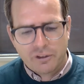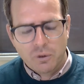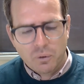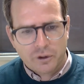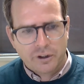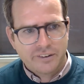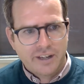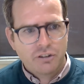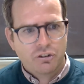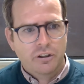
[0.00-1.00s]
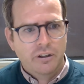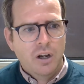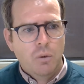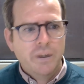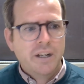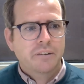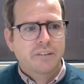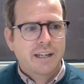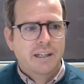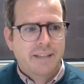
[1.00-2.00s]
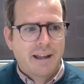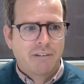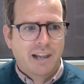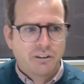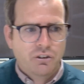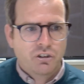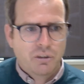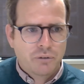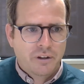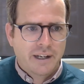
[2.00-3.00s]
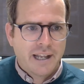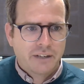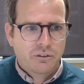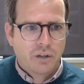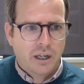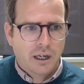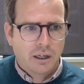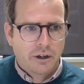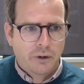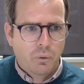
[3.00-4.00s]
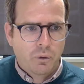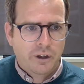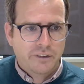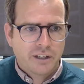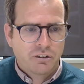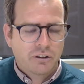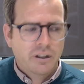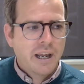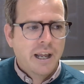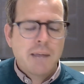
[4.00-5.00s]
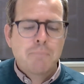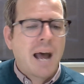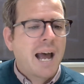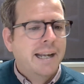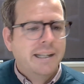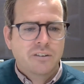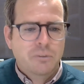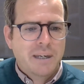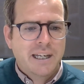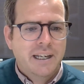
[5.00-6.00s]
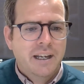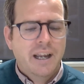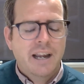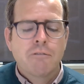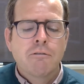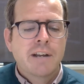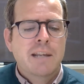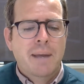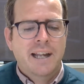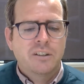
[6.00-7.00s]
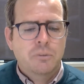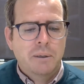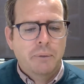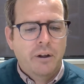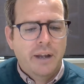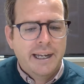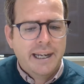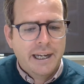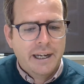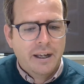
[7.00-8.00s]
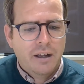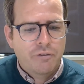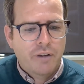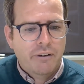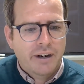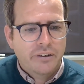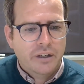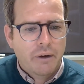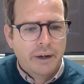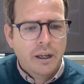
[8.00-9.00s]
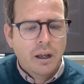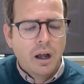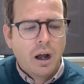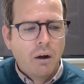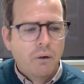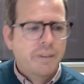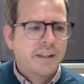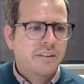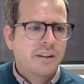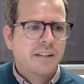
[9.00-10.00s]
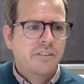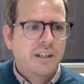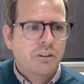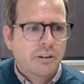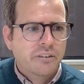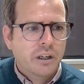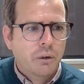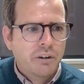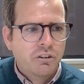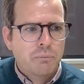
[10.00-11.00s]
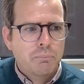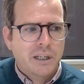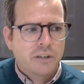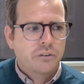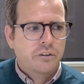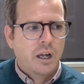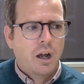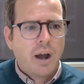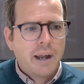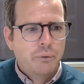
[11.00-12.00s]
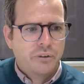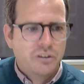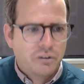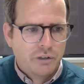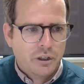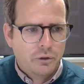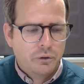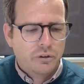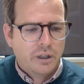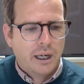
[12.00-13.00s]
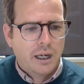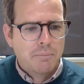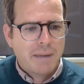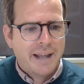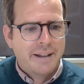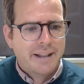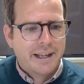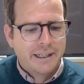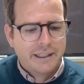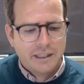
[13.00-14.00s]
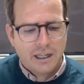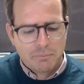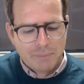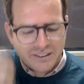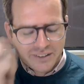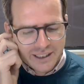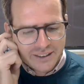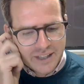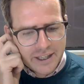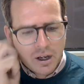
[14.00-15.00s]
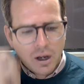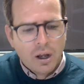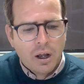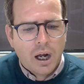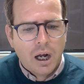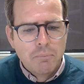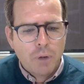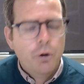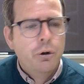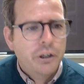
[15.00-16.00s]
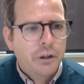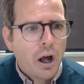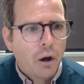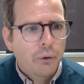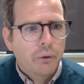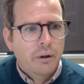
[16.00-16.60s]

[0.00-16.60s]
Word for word: of the organization we don't take that relationship to the next uh, kind of organization it pains me it really pains me when i hear a fundraiser going Oh, that's a, that's an interesting question because uh, I was interviewed um, and they uh, basically said, um, "Who do you know?"